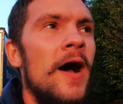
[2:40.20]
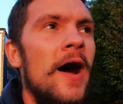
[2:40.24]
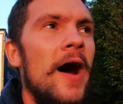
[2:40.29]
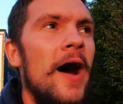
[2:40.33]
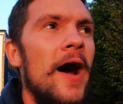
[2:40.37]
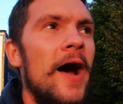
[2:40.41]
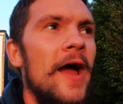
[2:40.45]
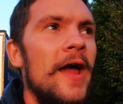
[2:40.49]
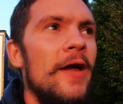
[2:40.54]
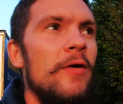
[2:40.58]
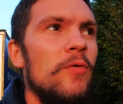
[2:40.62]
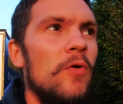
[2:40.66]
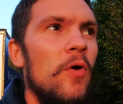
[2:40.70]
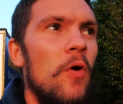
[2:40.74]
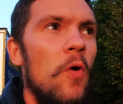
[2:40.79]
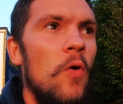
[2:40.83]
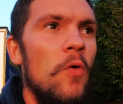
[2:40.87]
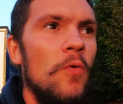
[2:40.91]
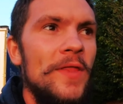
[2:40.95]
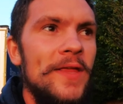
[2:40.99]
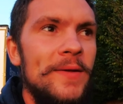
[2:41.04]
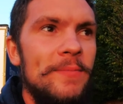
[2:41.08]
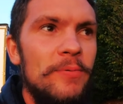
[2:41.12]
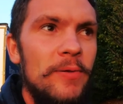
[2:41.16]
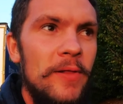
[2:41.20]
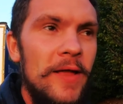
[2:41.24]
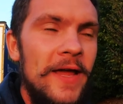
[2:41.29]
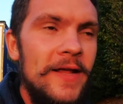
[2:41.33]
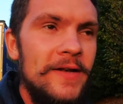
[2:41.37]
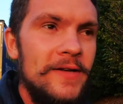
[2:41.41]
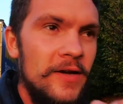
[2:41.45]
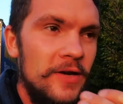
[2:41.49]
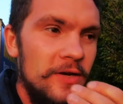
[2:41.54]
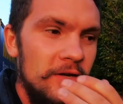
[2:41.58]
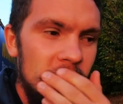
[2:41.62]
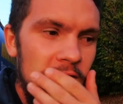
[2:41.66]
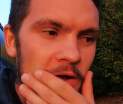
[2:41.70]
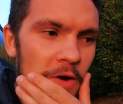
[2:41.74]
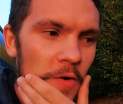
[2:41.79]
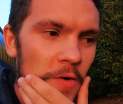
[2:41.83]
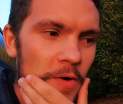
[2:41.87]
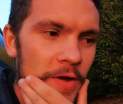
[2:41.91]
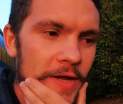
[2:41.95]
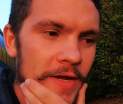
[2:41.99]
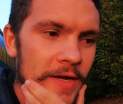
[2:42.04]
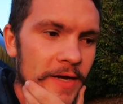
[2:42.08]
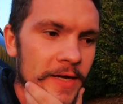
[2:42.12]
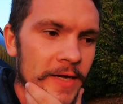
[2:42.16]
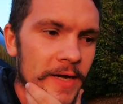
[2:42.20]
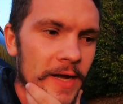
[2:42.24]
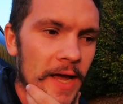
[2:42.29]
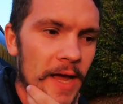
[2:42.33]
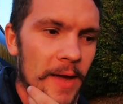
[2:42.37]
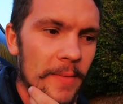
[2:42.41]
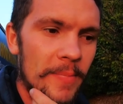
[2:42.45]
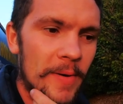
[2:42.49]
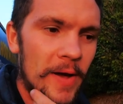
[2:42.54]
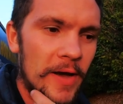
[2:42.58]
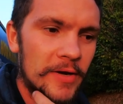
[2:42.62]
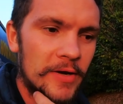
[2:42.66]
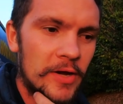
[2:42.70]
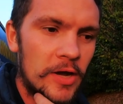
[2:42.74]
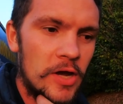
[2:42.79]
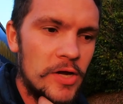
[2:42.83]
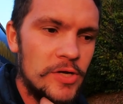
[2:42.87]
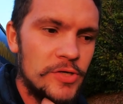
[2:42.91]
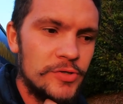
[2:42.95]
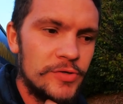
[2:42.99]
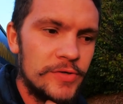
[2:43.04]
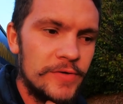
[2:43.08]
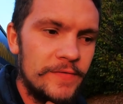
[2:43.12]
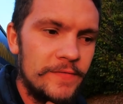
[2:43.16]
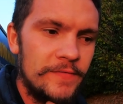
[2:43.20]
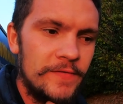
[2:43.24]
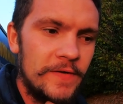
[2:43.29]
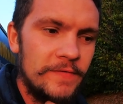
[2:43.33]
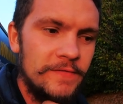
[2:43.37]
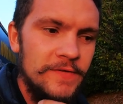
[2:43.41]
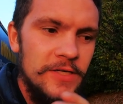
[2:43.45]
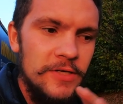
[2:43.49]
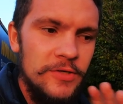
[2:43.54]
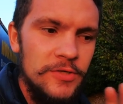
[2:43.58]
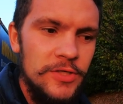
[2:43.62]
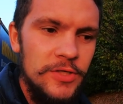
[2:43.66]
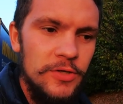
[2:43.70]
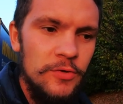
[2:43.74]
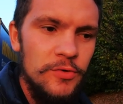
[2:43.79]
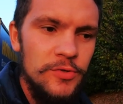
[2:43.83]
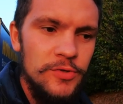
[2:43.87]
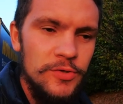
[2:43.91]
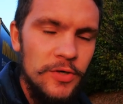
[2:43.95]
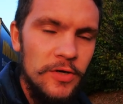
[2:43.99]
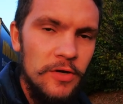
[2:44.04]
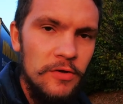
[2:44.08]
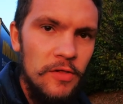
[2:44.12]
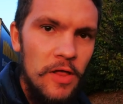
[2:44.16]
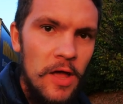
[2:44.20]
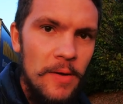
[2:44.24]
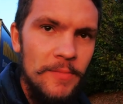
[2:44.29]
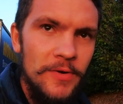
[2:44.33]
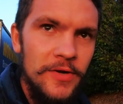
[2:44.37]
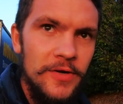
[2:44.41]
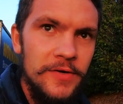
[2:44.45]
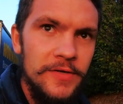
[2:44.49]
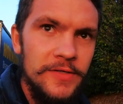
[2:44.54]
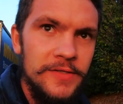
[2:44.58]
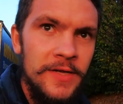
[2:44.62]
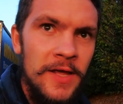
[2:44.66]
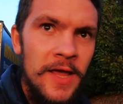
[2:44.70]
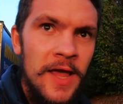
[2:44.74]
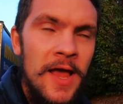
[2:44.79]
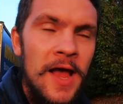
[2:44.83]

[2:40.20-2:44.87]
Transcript: I only planned on going about 150 or 200 kilometers.